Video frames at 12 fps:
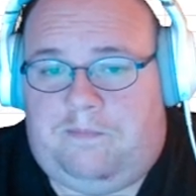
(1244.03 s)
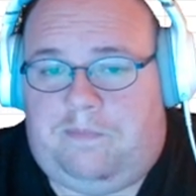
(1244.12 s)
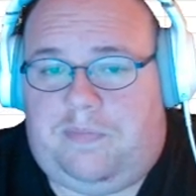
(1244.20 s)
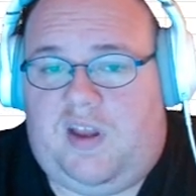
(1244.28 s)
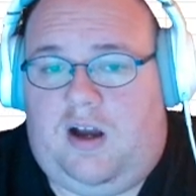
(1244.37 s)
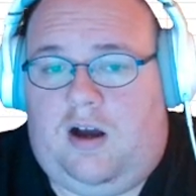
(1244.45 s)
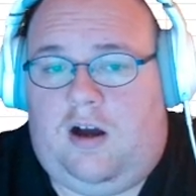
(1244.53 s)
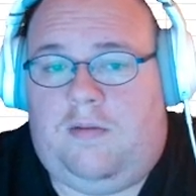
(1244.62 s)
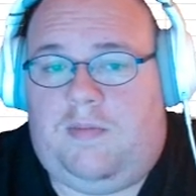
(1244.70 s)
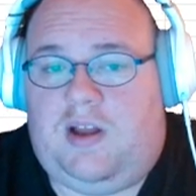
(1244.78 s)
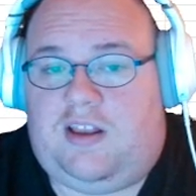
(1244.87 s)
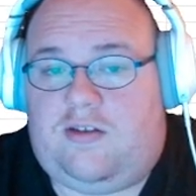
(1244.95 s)

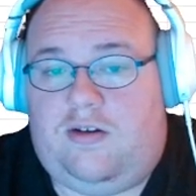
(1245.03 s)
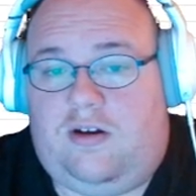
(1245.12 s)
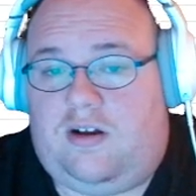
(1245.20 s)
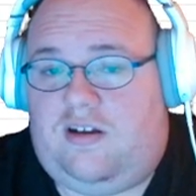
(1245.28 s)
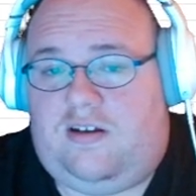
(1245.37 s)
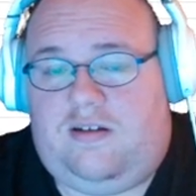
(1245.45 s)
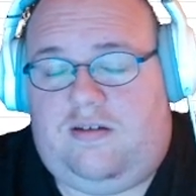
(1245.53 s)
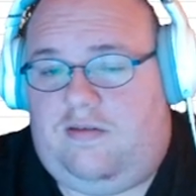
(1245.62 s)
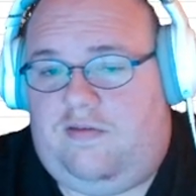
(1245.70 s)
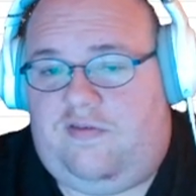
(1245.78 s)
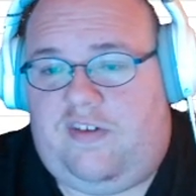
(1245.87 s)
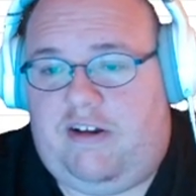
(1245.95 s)
And took
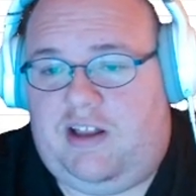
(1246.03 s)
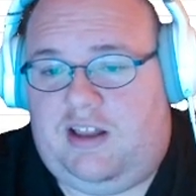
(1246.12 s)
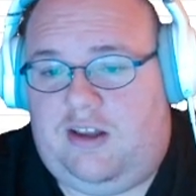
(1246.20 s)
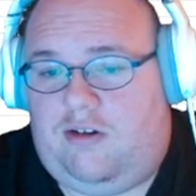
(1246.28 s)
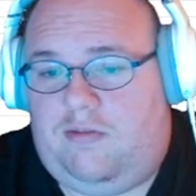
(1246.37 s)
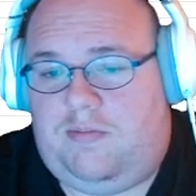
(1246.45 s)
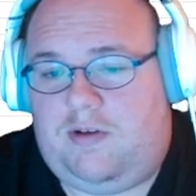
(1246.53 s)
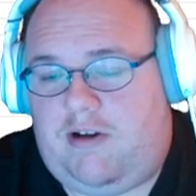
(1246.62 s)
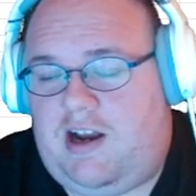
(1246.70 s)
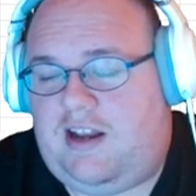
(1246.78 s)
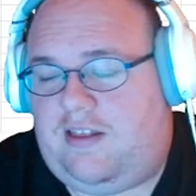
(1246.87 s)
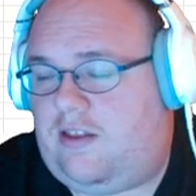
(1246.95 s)
very little. But
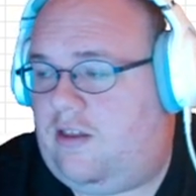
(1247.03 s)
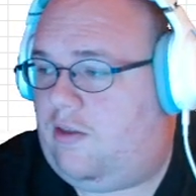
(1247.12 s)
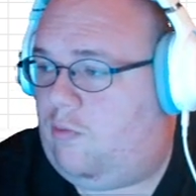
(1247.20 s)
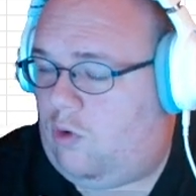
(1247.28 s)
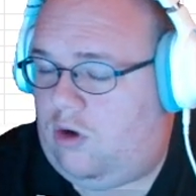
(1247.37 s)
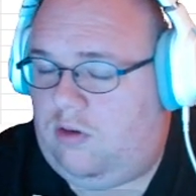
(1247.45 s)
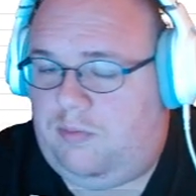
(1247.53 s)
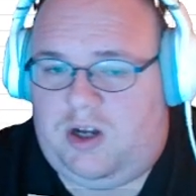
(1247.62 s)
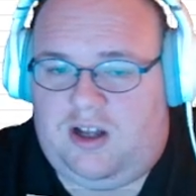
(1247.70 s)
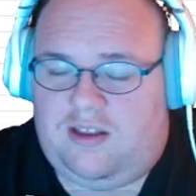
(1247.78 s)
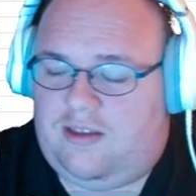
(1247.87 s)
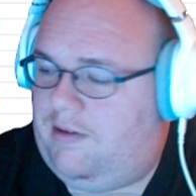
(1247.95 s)
granted, this is world
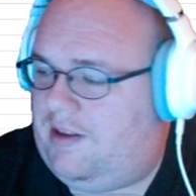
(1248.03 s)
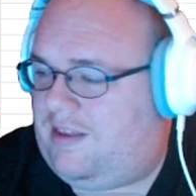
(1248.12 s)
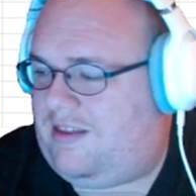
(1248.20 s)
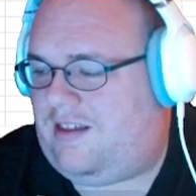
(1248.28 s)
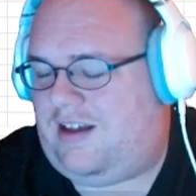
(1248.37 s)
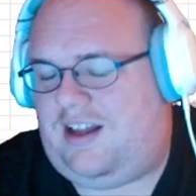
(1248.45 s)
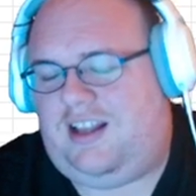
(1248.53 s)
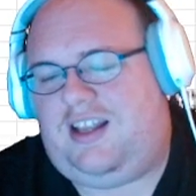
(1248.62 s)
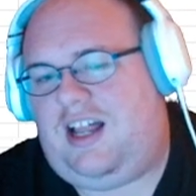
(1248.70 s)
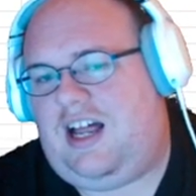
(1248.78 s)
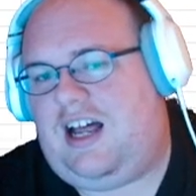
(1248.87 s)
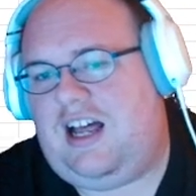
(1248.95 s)
boss, so it's a
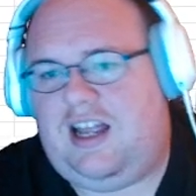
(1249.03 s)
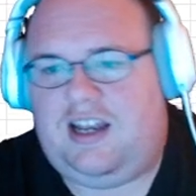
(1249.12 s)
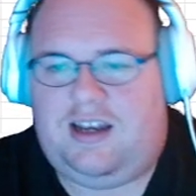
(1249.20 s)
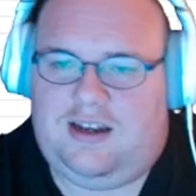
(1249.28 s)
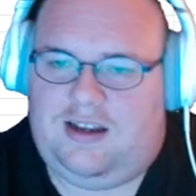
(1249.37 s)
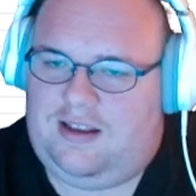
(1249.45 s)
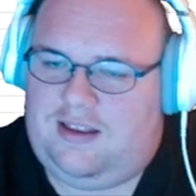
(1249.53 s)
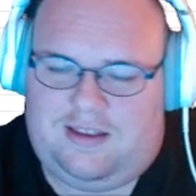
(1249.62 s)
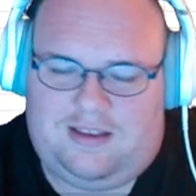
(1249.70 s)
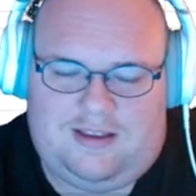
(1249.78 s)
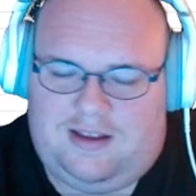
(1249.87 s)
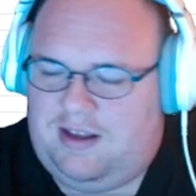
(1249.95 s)
lot
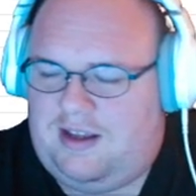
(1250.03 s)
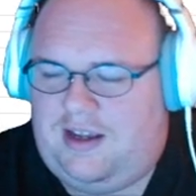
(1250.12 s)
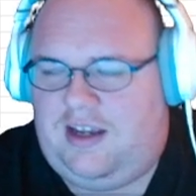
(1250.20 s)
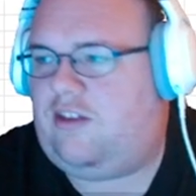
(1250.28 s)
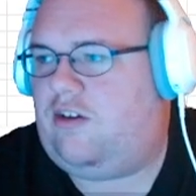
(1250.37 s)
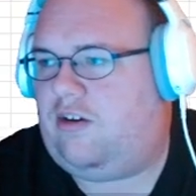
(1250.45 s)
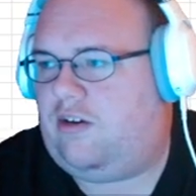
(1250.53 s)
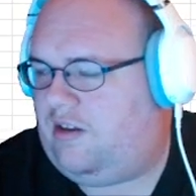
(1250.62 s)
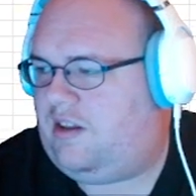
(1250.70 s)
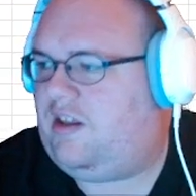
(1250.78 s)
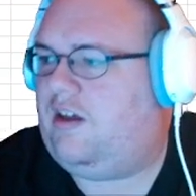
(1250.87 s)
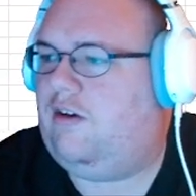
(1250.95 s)
easier to
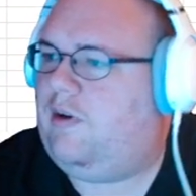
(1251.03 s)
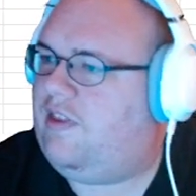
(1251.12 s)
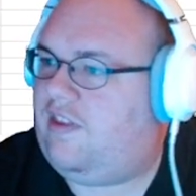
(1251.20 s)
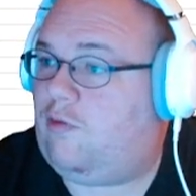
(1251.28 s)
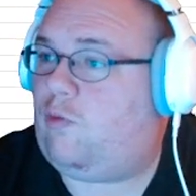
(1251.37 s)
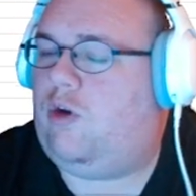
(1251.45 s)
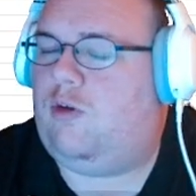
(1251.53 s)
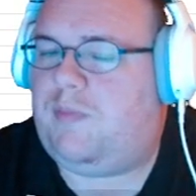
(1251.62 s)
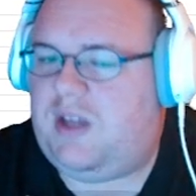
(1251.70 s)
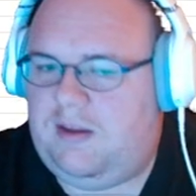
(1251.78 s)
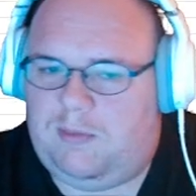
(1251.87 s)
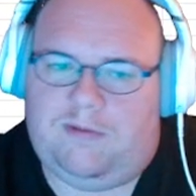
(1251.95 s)
deal with than real
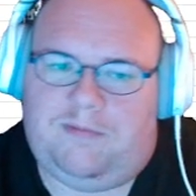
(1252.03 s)
people.